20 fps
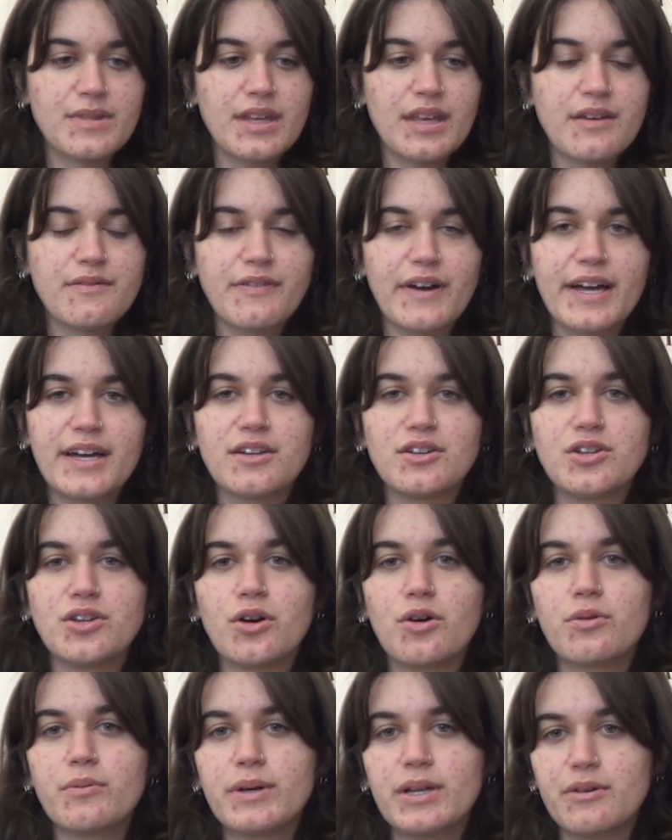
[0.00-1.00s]
If I had
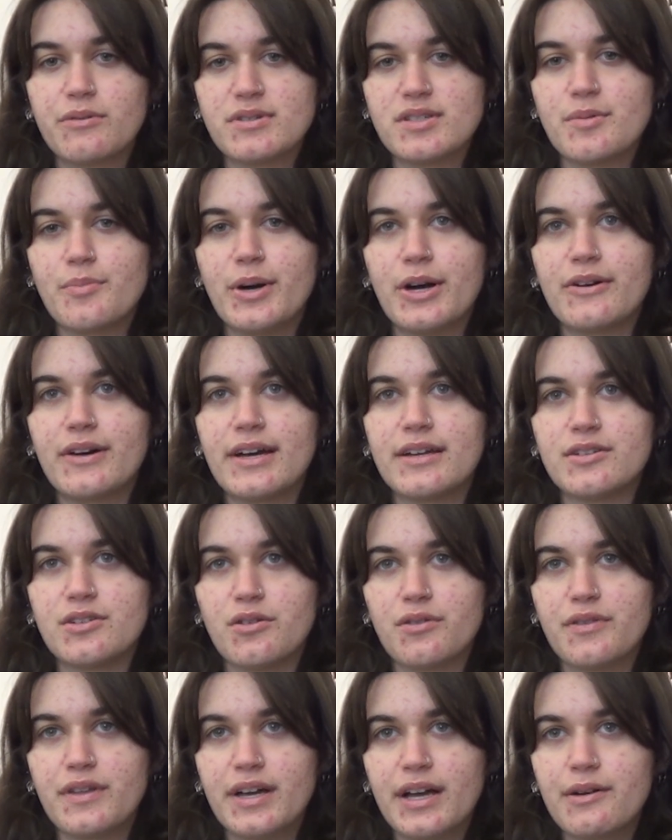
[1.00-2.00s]
known what it was about, I
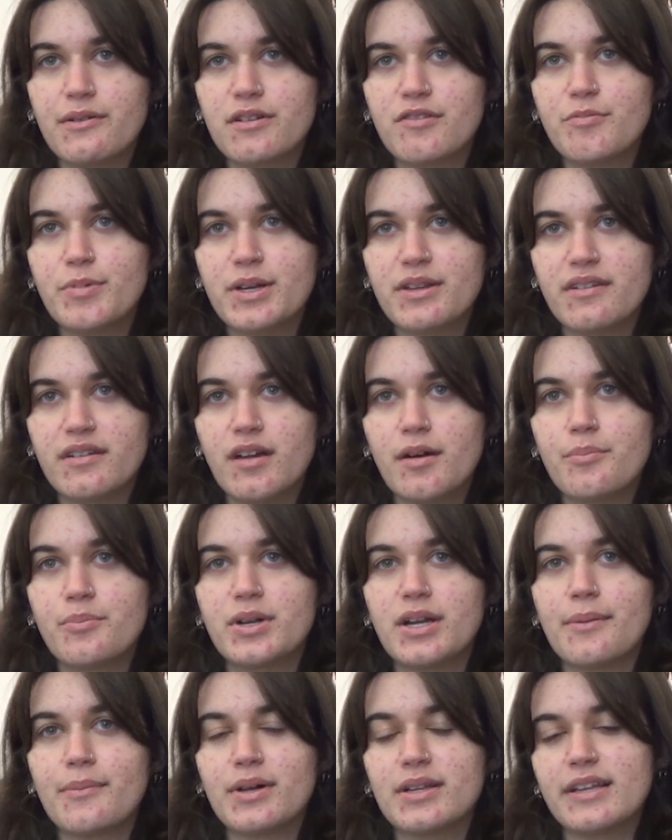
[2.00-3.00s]
don't think I would have picked it up, but
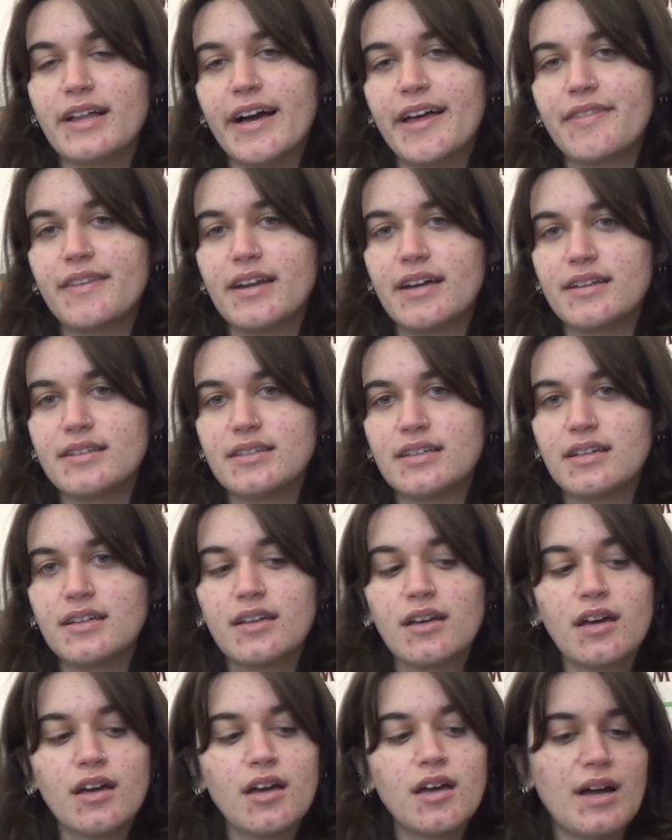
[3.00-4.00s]
I'm glad that I did.
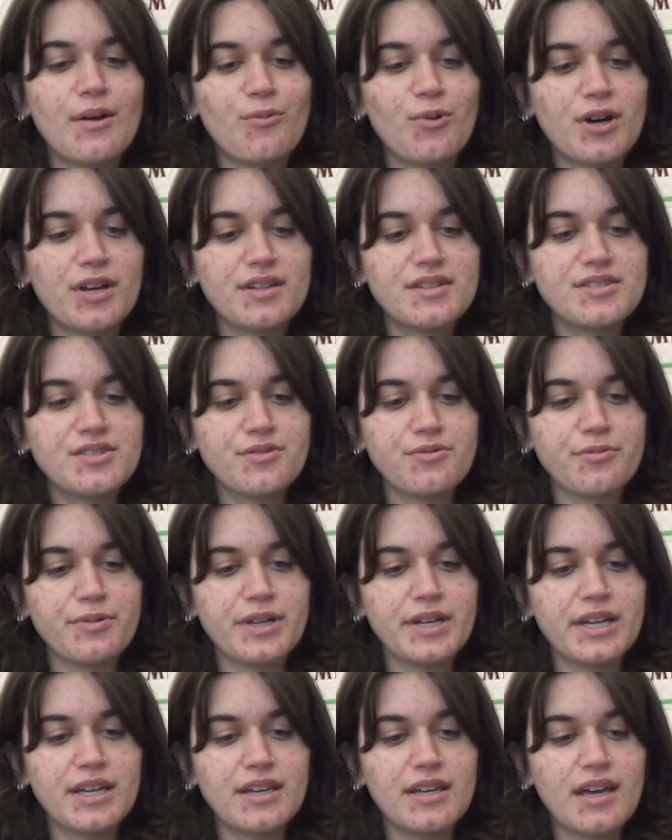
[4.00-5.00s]
I wanted to
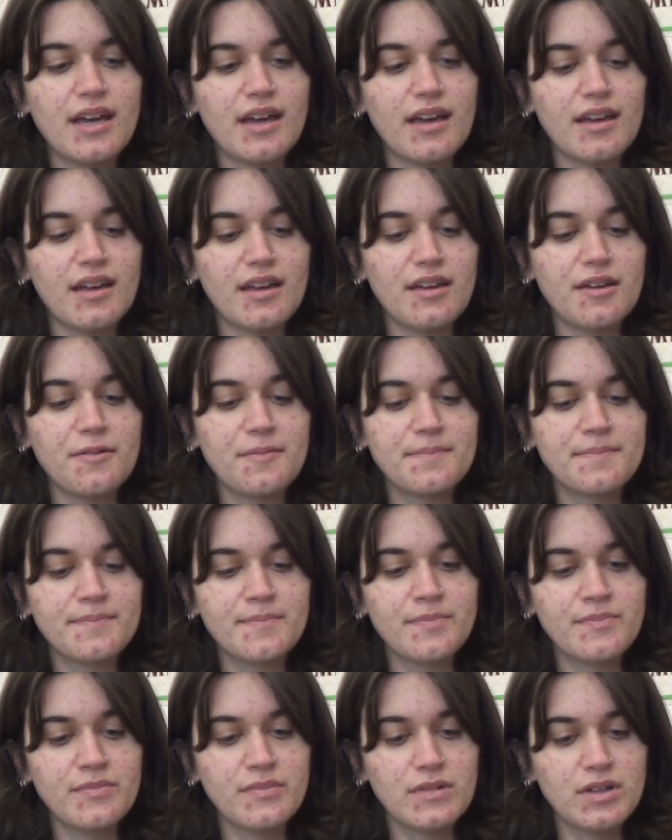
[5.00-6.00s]
read a
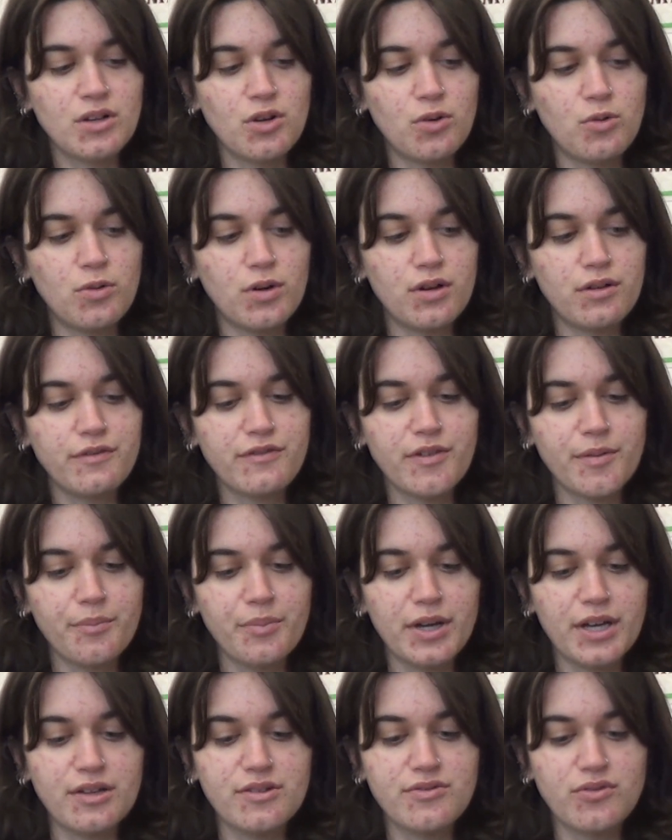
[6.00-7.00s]
quote from
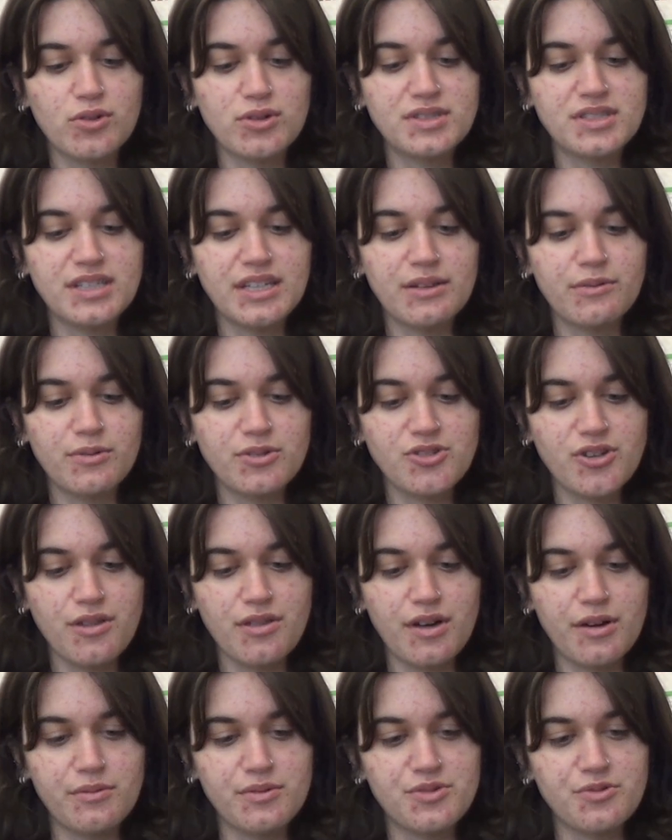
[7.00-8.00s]
page 14, which I
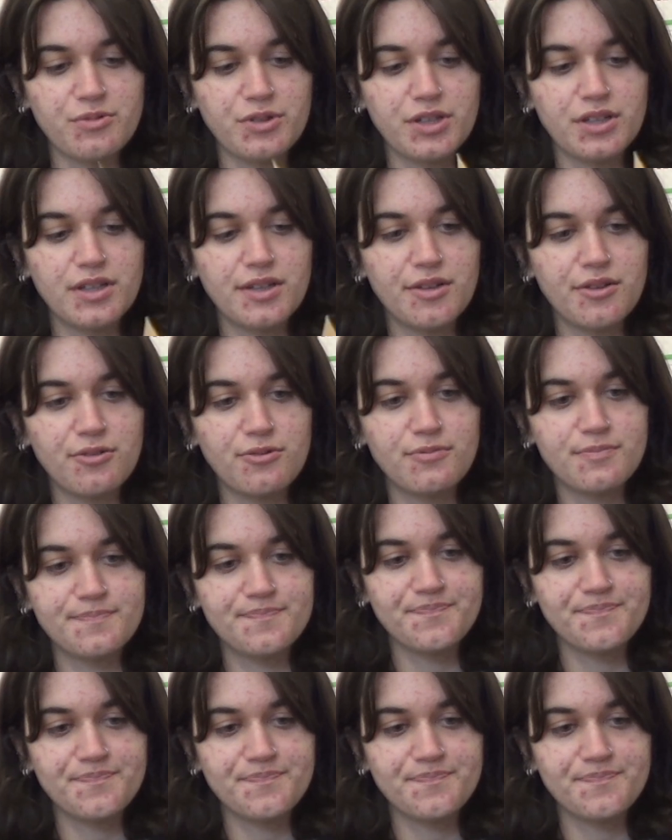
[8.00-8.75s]
thought was really cute.